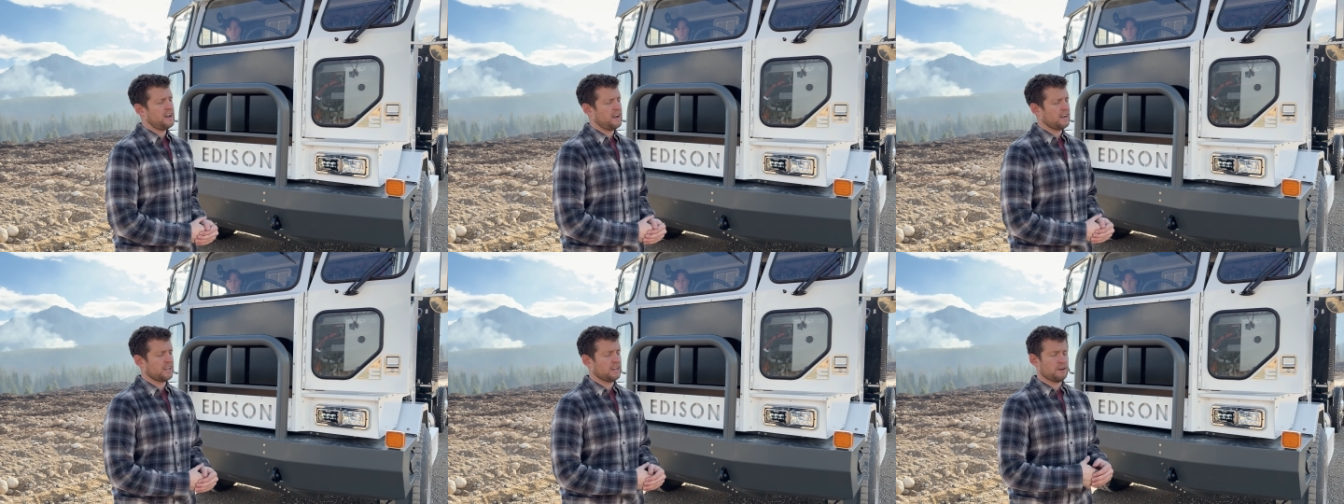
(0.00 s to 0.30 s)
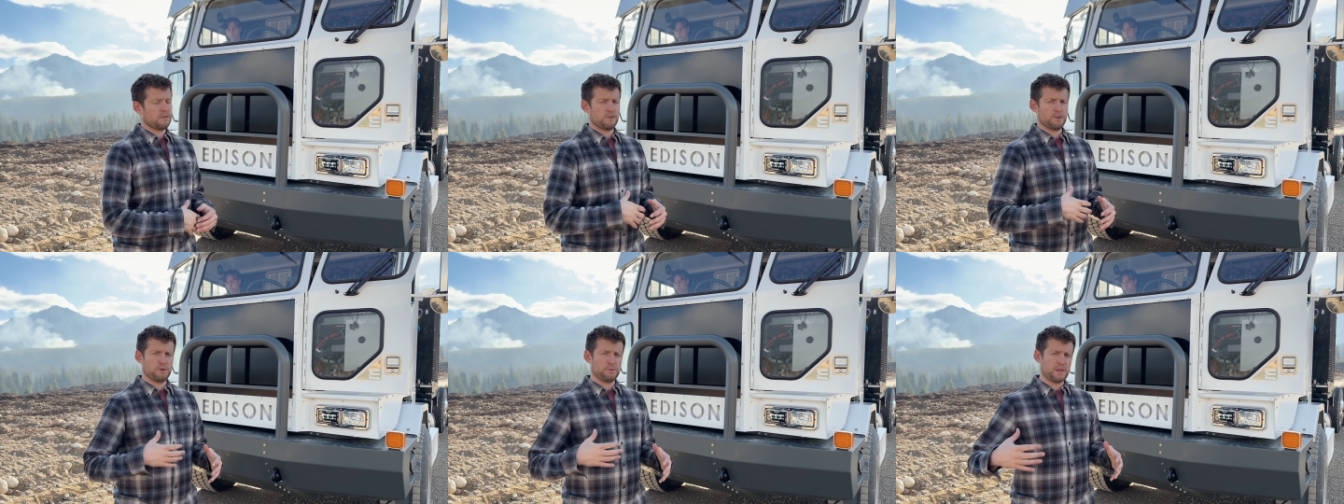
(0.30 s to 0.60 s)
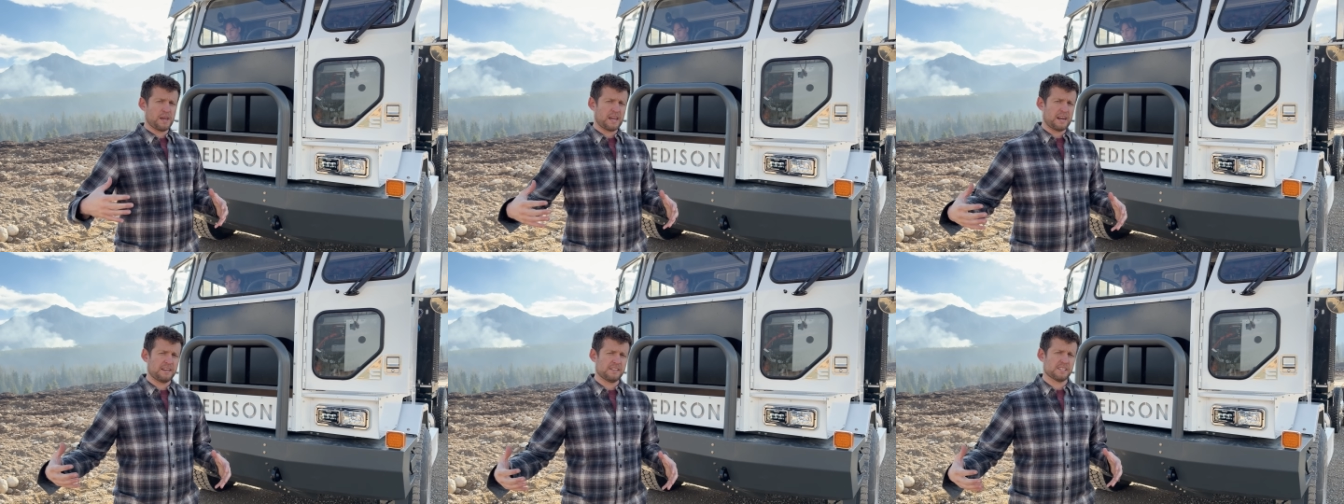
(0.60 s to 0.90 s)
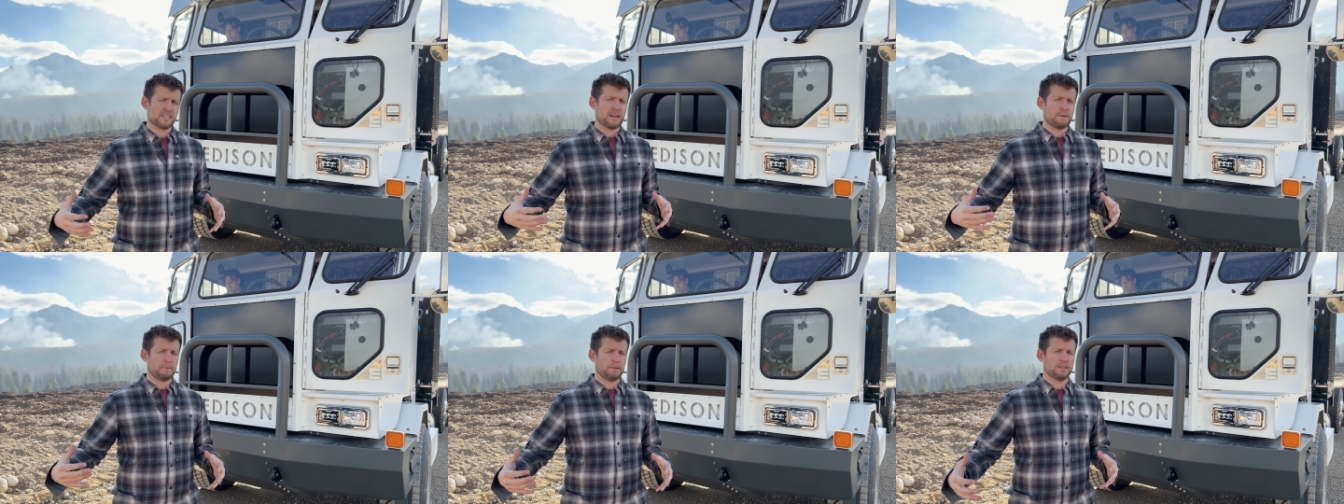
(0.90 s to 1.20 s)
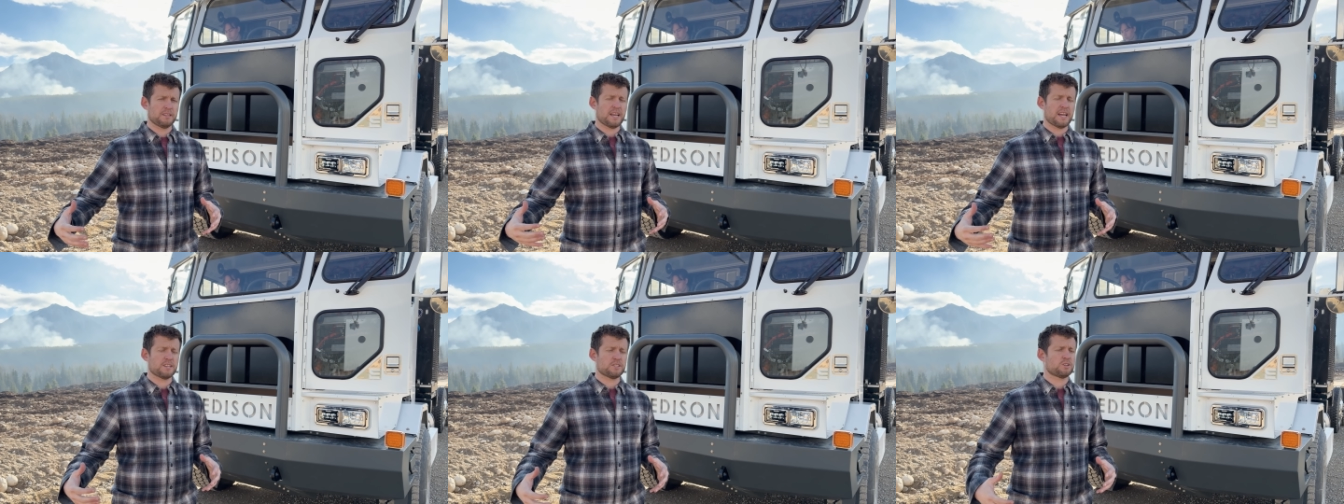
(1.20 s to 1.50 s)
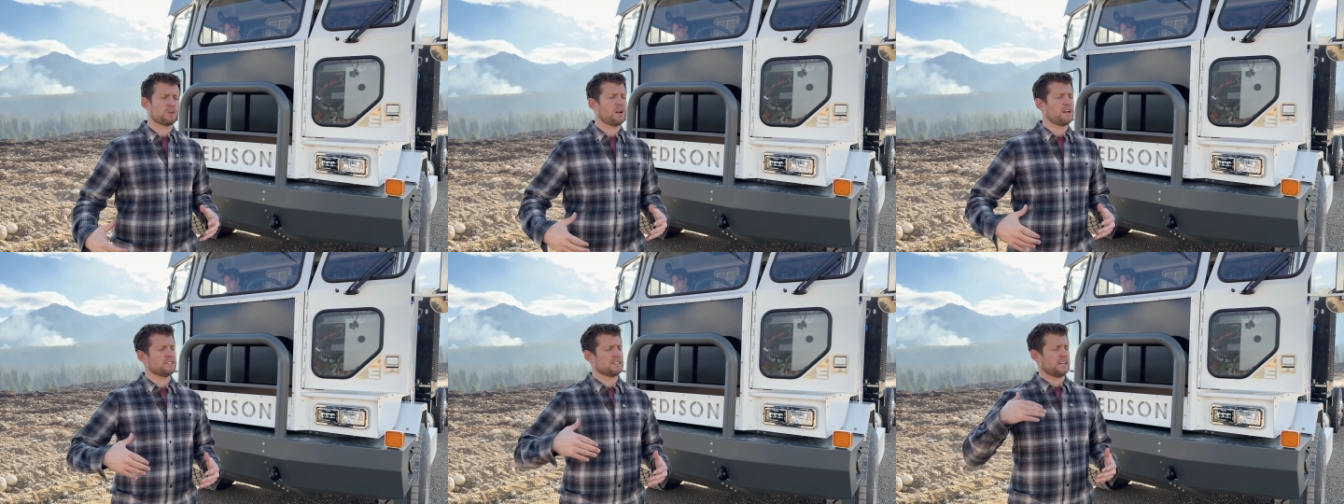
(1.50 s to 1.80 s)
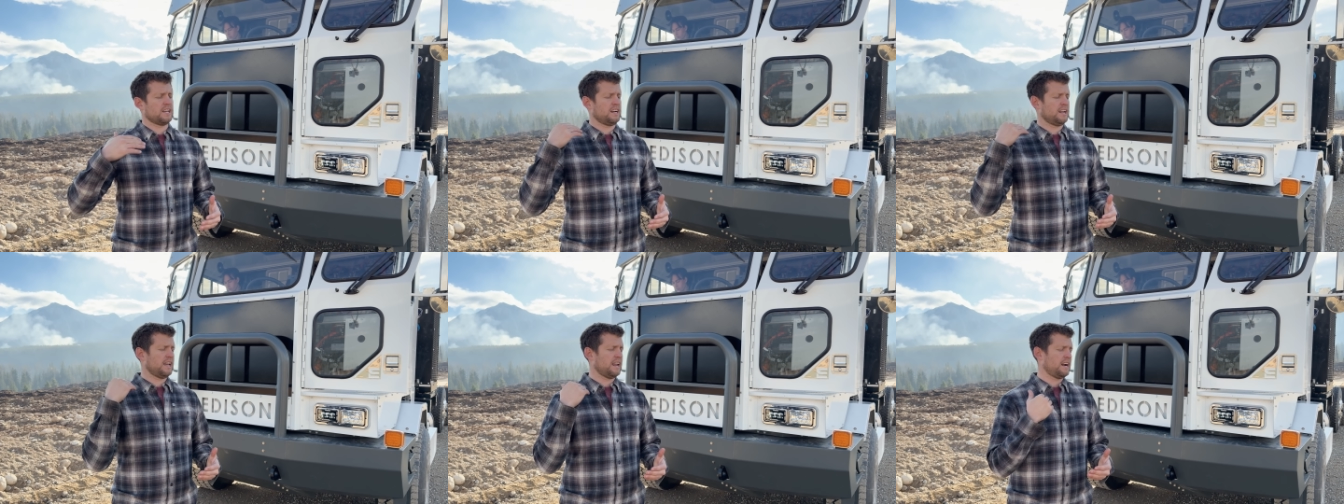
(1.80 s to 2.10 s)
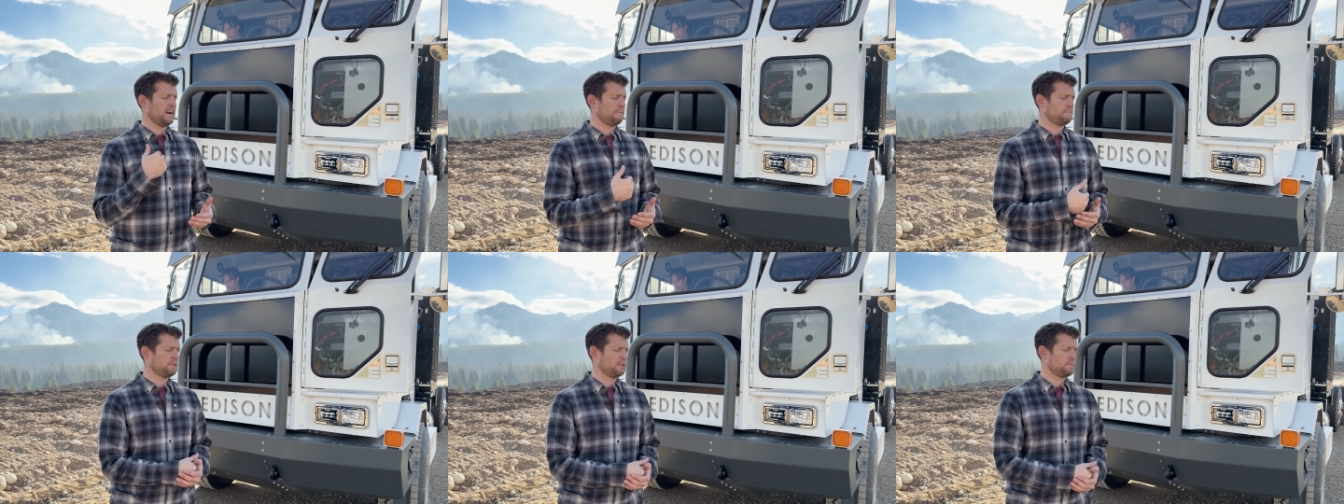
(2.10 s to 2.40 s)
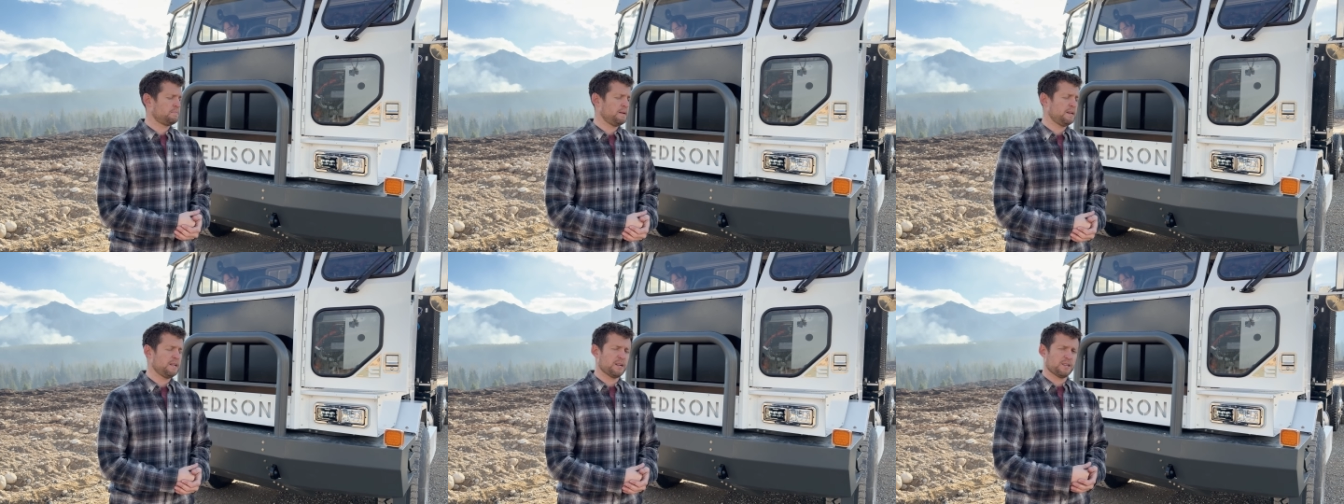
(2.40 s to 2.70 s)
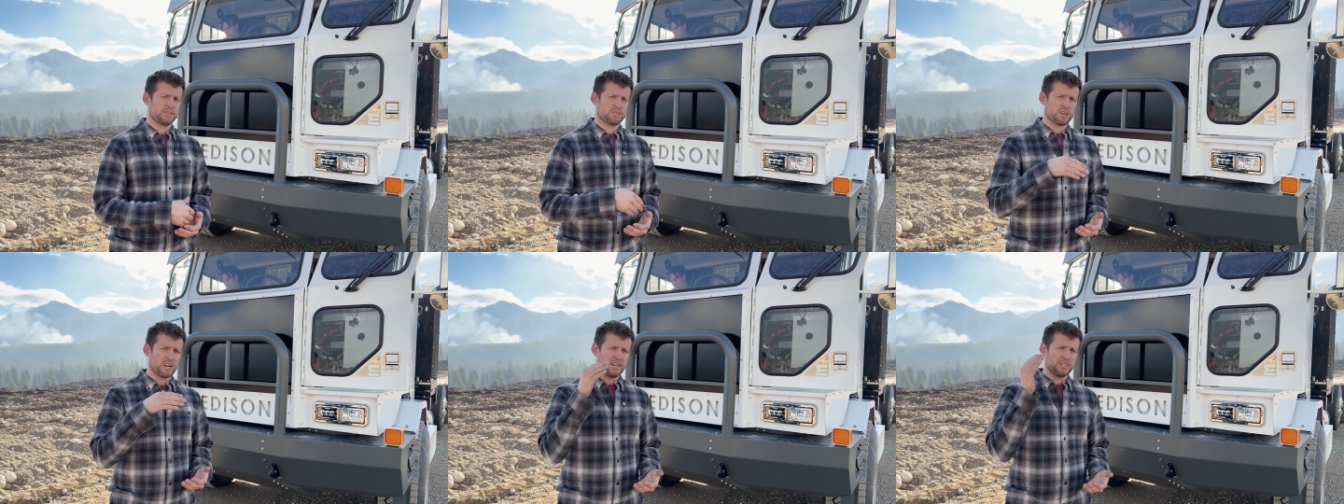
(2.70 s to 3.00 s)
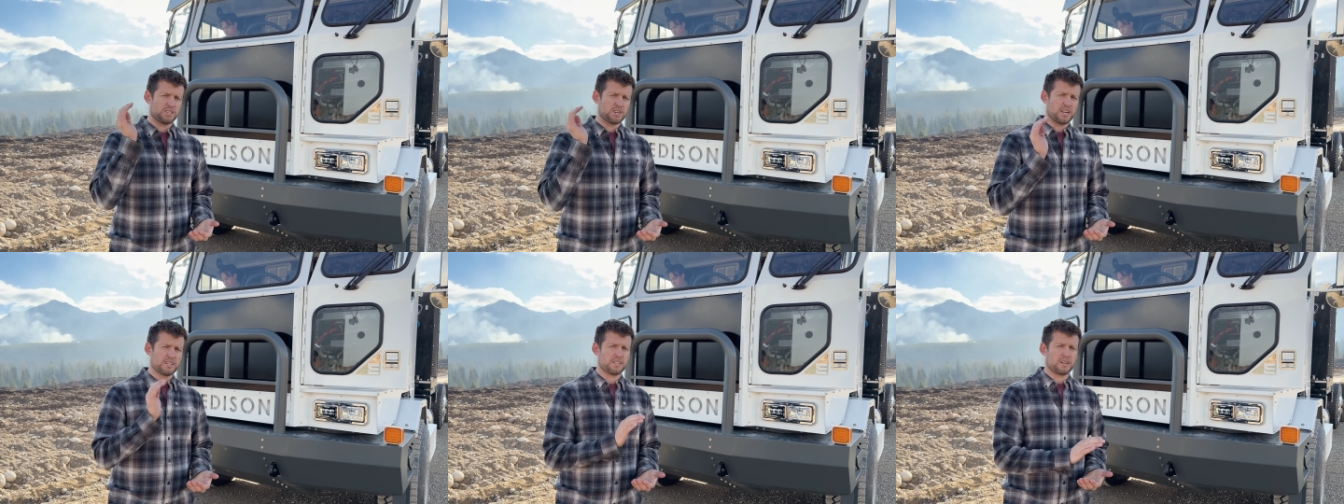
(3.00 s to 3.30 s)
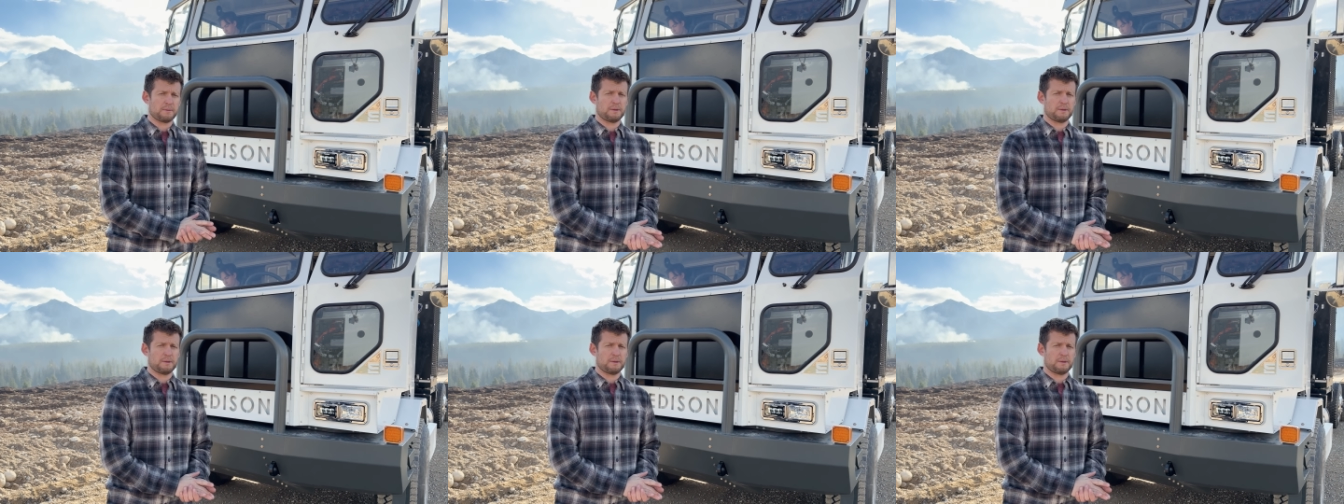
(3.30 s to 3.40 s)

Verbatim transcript: I'm going to do that as a couple of test runs. I'm going to get it up to speed on straight stretch.